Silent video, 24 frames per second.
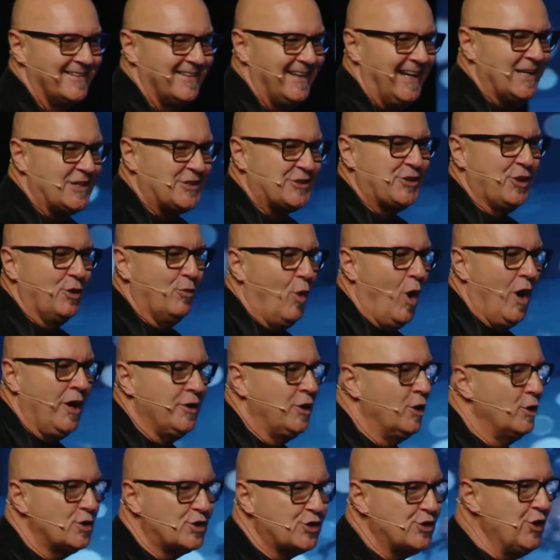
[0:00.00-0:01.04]
It's the one
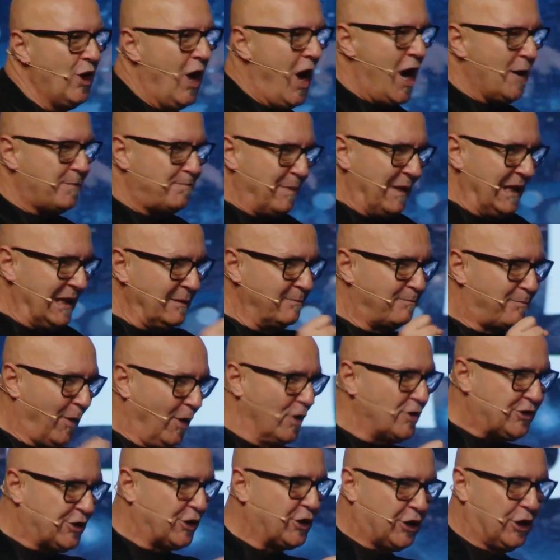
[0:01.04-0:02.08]
who's not being
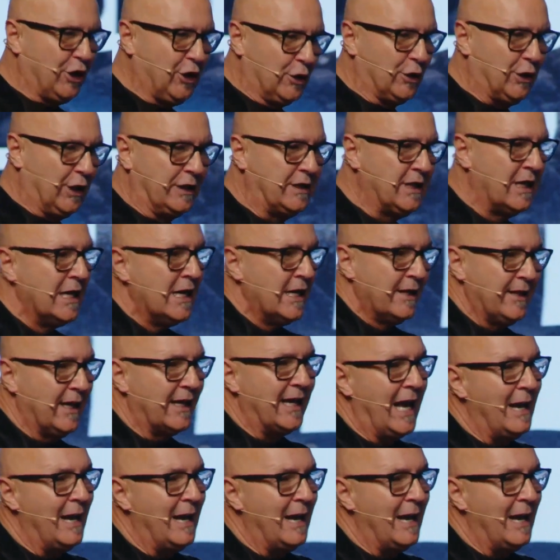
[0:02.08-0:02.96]
persecuted that